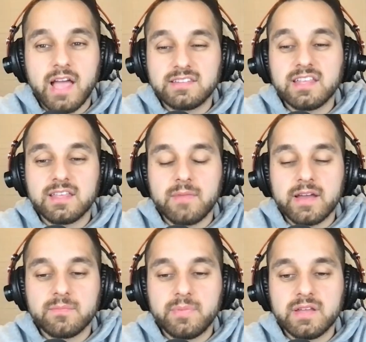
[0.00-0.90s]
Yeah, I think it
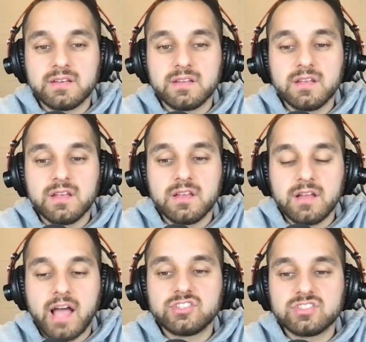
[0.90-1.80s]
might have been,
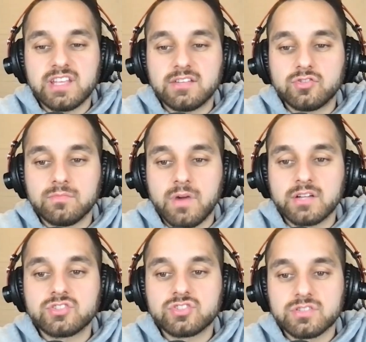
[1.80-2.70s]
I just ate too
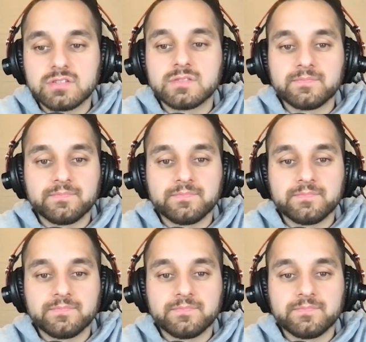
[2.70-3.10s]
much.